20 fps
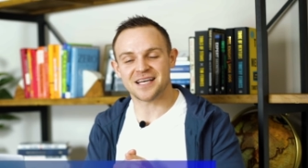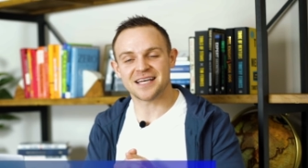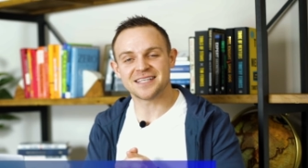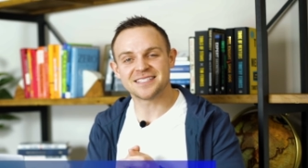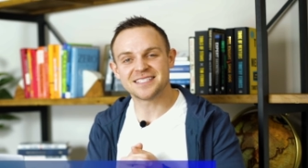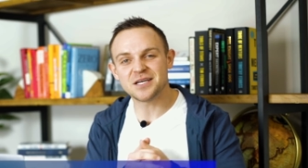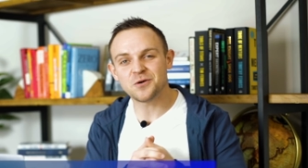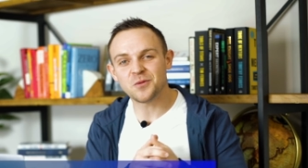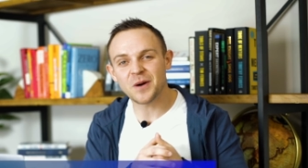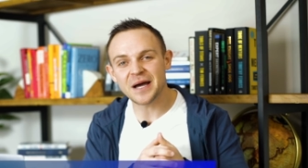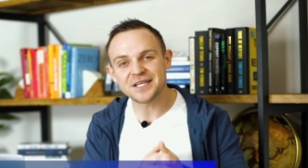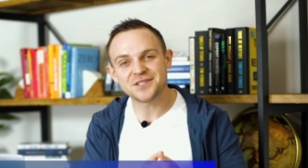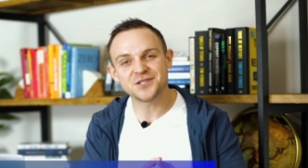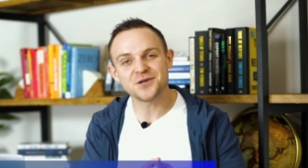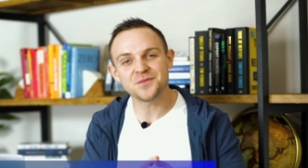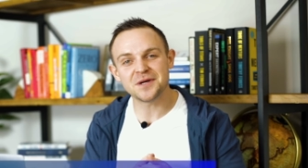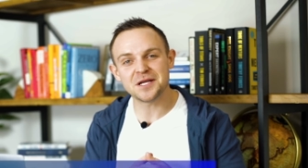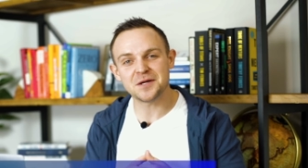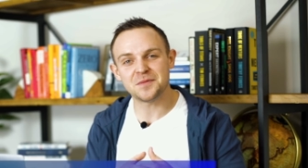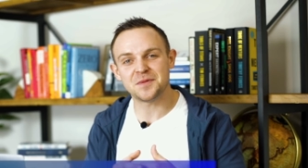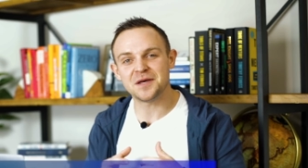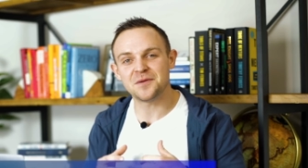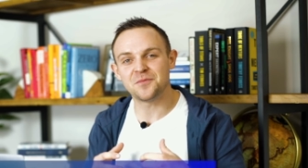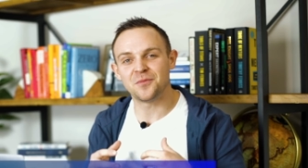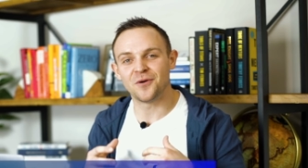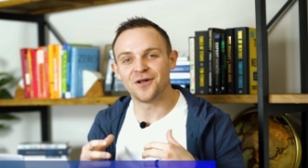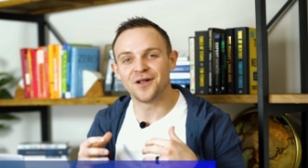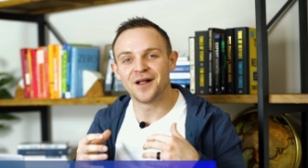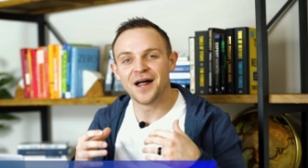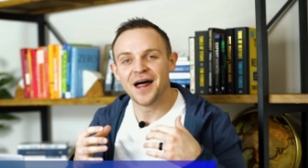I see way too many
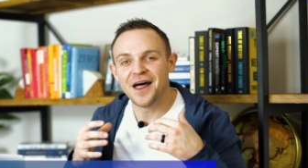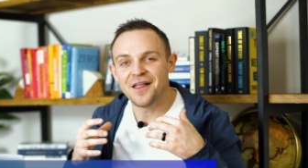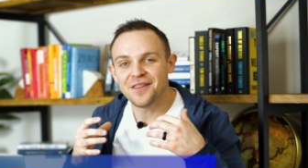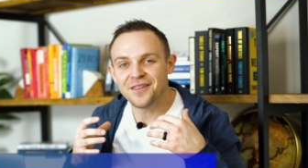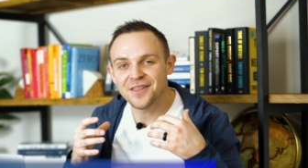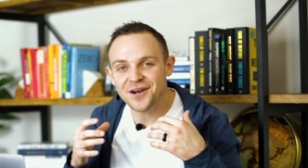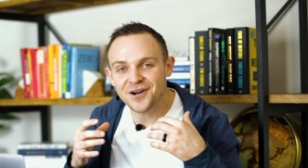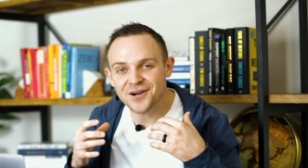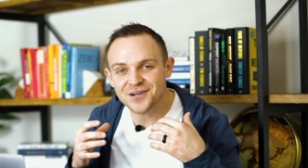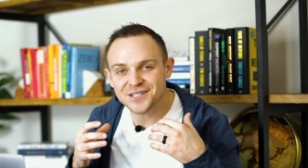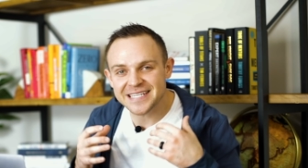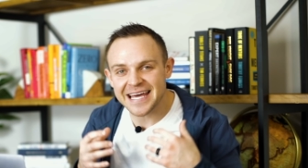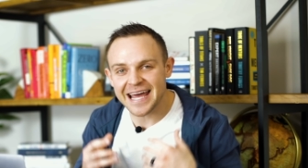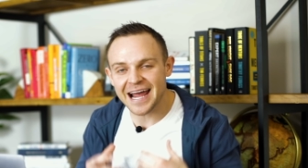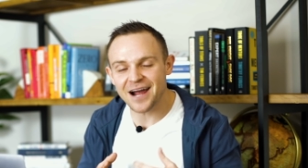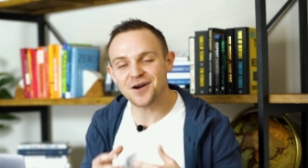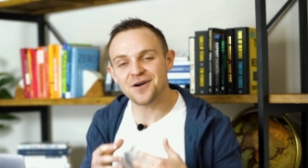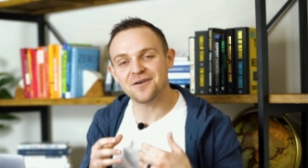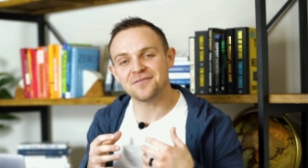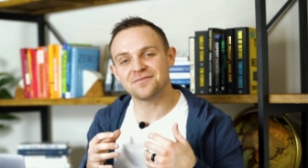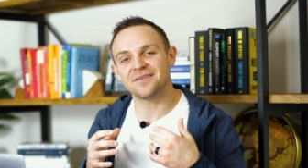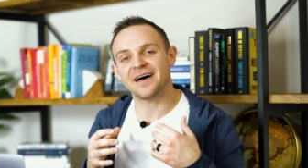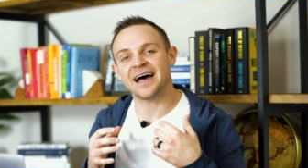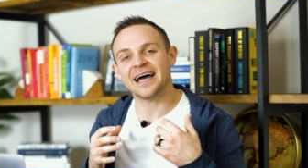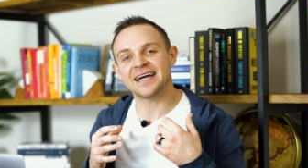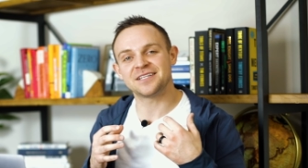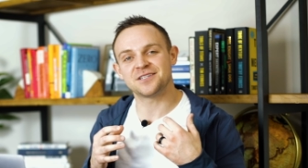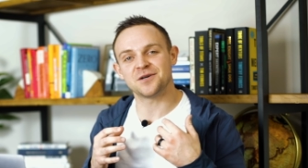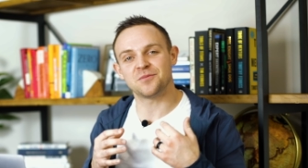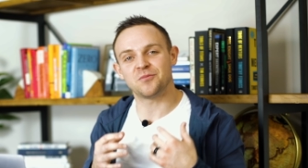people that are
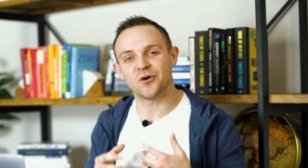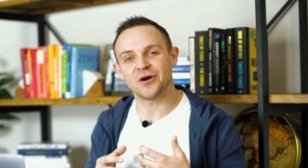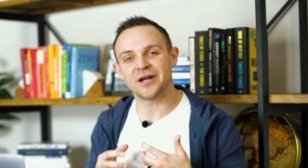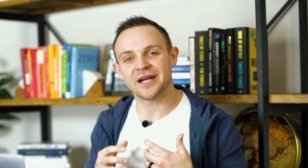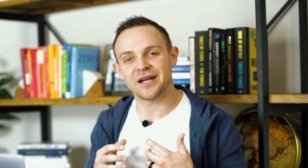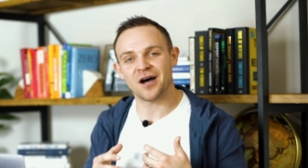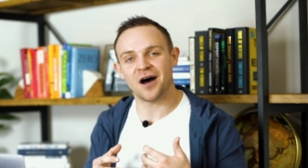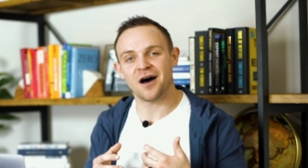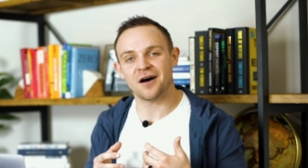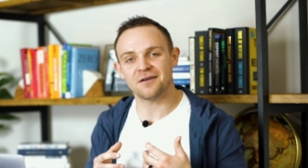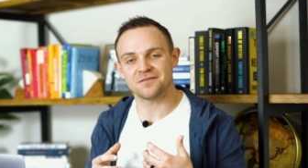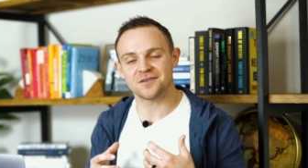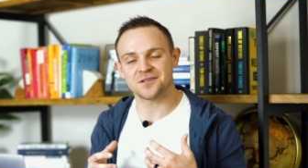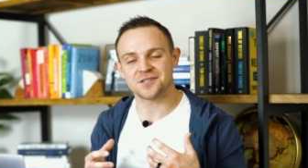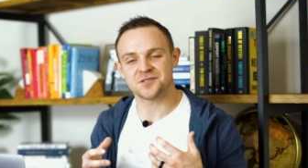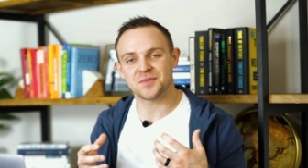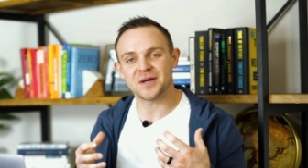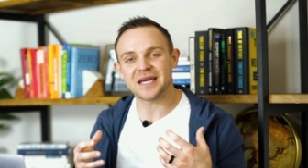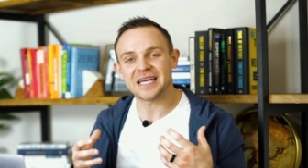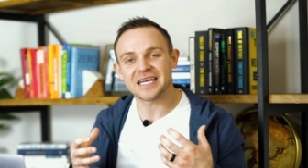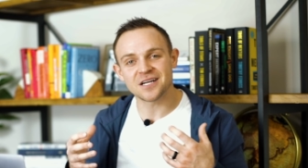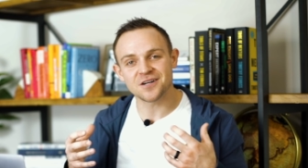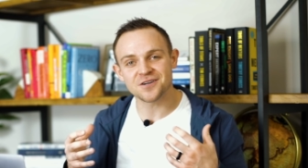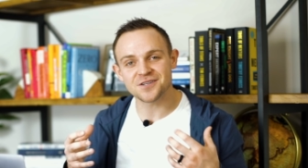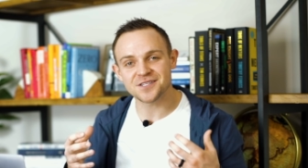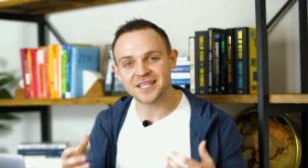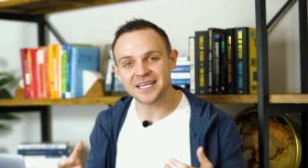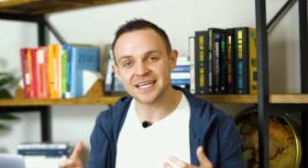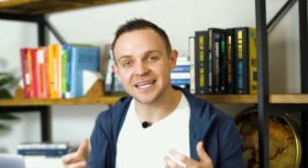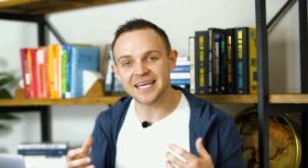terrified to put in offers, but
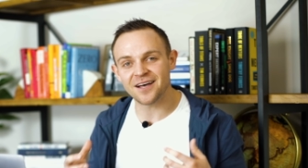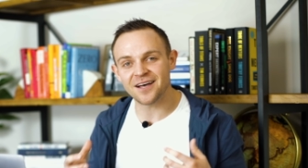here's the